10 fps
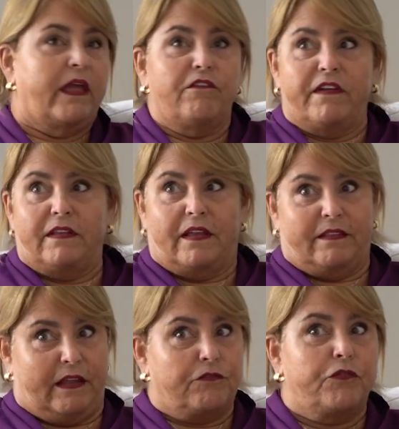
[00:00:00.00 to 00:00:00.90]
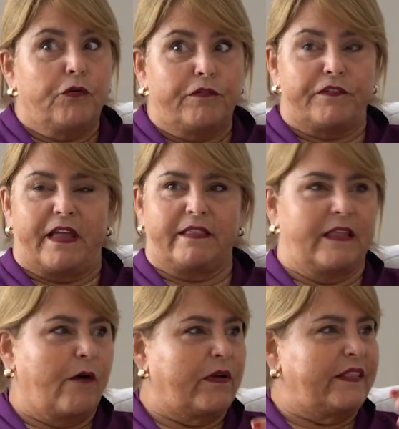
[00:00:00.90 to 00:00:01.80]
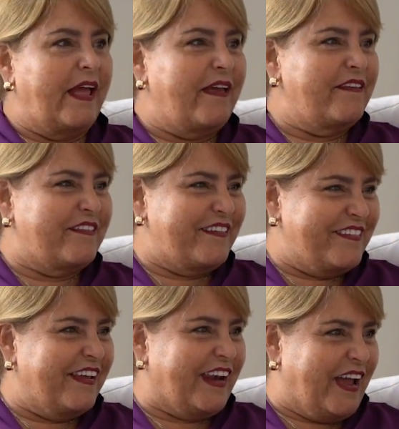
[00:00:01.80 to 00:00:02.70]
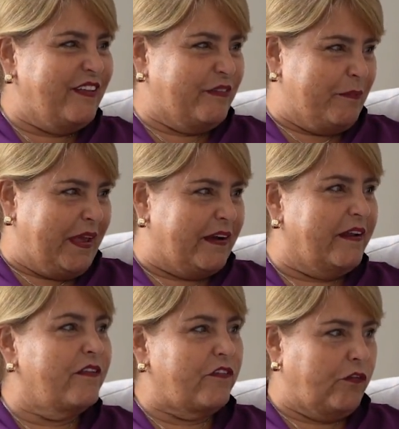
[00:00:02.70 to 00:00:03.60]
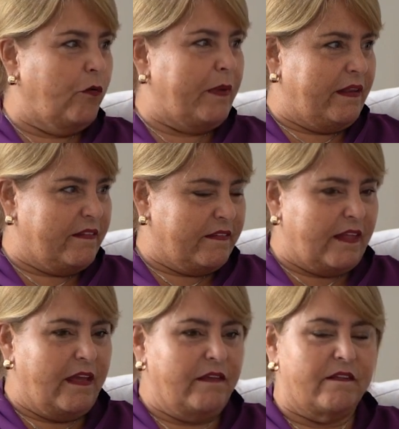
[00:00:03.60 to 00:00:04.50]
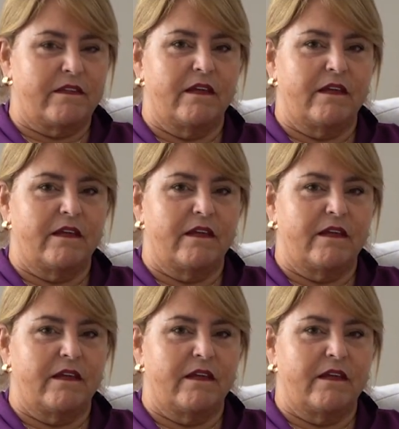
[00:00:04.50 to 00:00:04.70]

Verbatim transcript: even the roof that nowadays is a nightmare mm-hmm. in so many states well